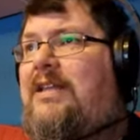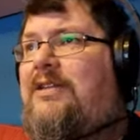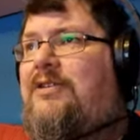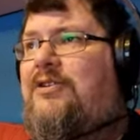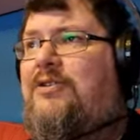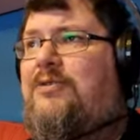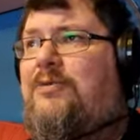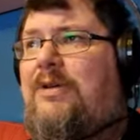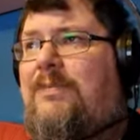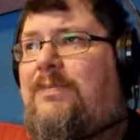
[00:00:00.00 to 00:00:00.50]

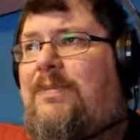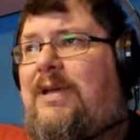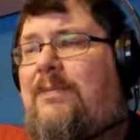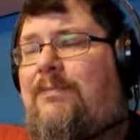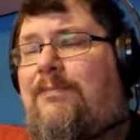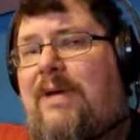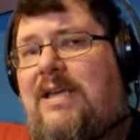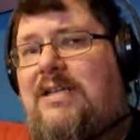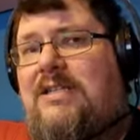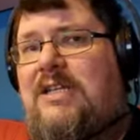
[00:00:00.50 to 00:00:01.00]
due to it
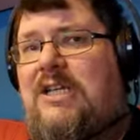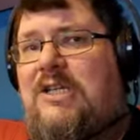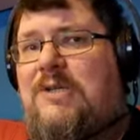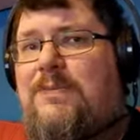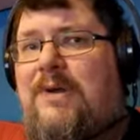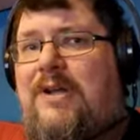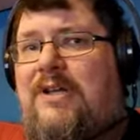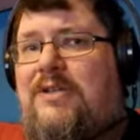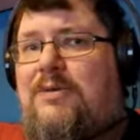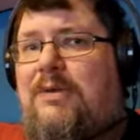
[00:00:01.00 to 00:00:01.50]
being best
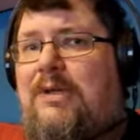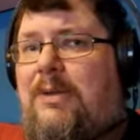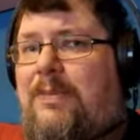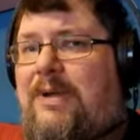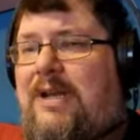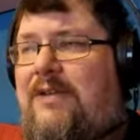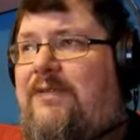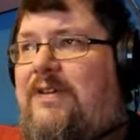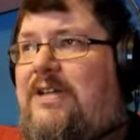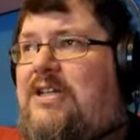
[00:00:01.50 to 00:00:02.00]
experienced with a
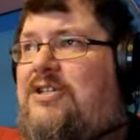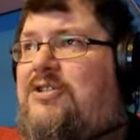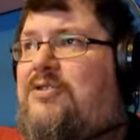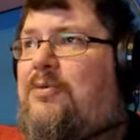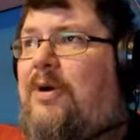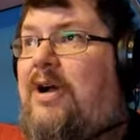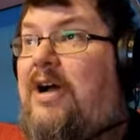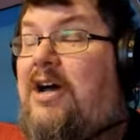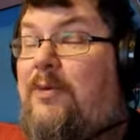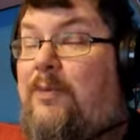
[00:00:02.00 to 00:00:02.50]
bit of
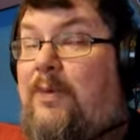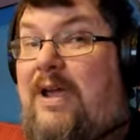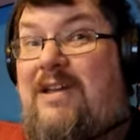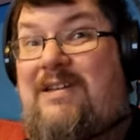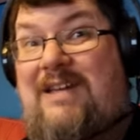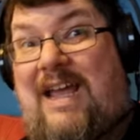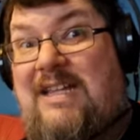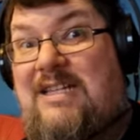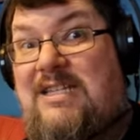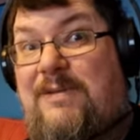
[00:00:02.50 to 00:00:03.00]
additional
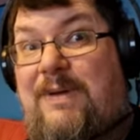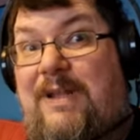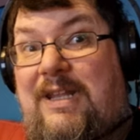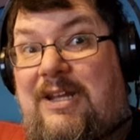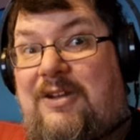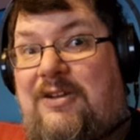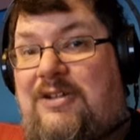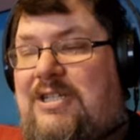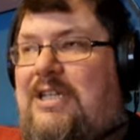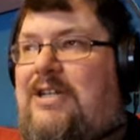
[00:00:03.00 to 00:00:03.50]
hardware and some
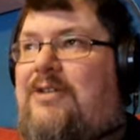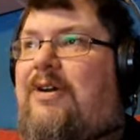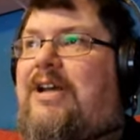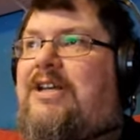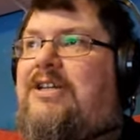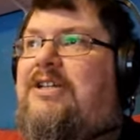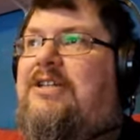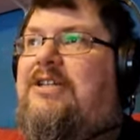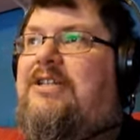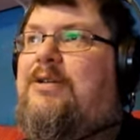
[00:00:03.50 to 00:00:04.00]
other
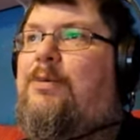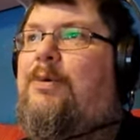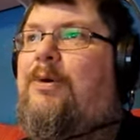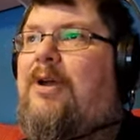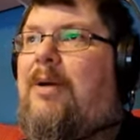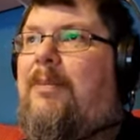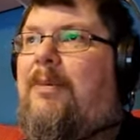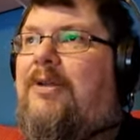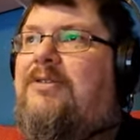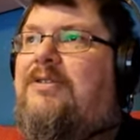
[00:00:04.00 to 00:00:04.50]
considerations that we'll
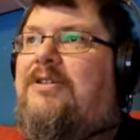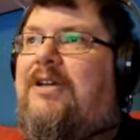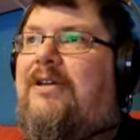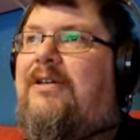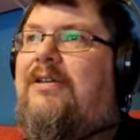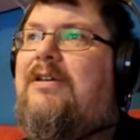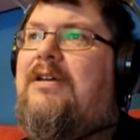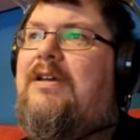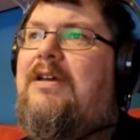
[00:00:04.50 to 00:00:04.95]
come on to,